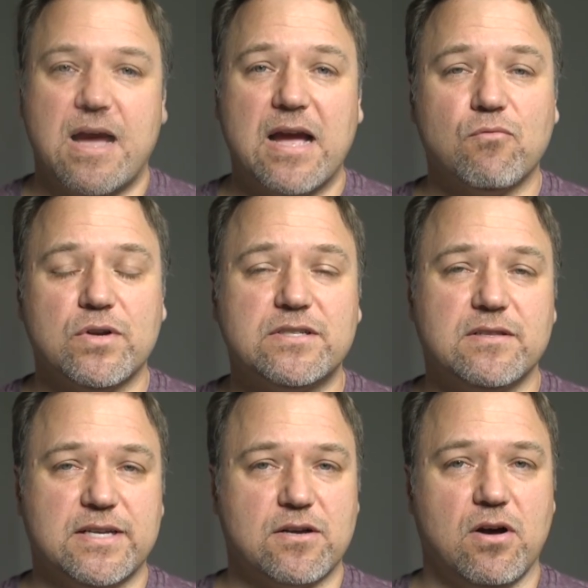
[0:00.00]
I
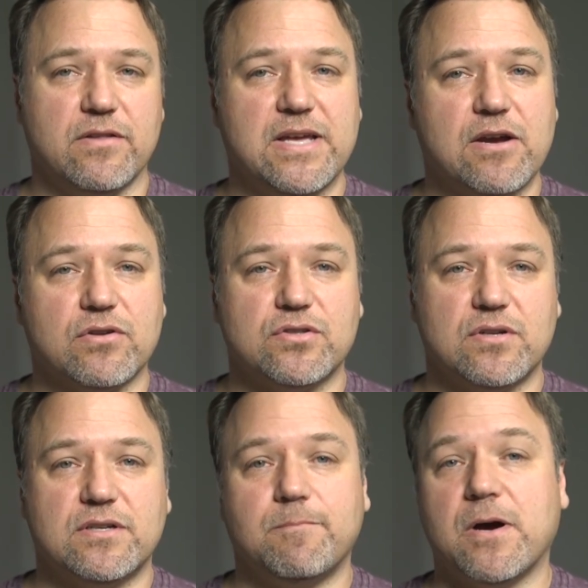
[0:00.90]
recently called the
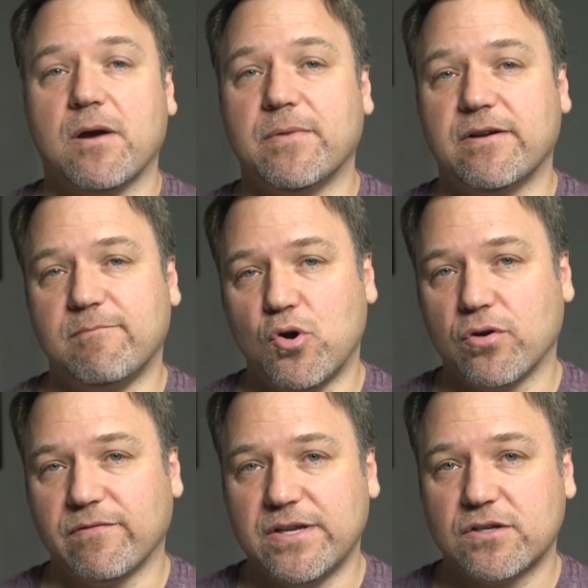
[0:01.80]
Arizona Department of
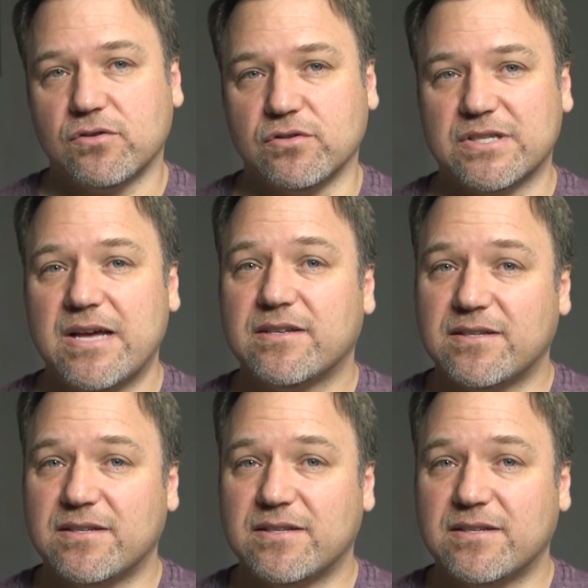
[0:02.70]
Motor Vehicles